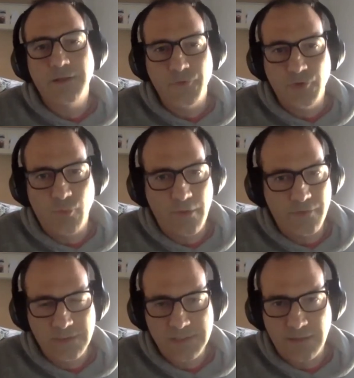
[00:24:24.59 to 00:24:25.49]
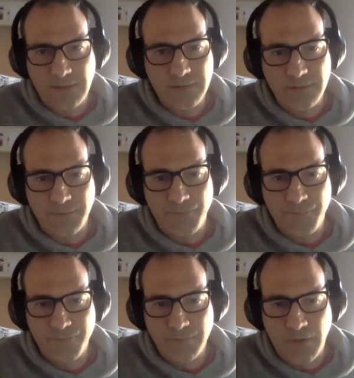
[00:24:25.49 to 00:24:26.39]
you know, whether it's like
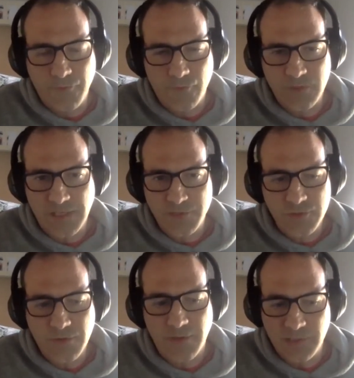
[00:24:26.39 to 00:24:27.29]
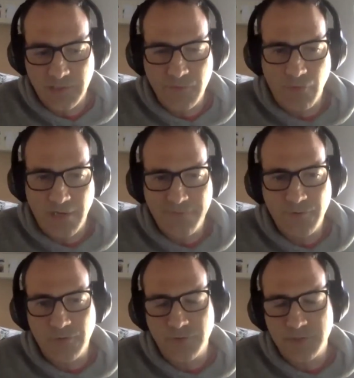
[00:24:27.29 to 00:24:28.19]
um, authorization from individual
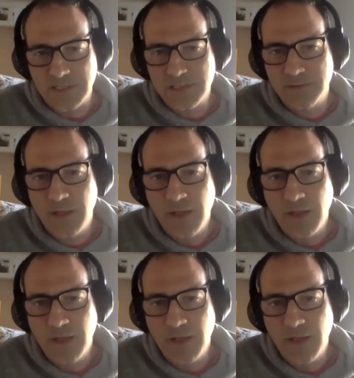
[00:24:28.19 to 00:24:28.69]
level or just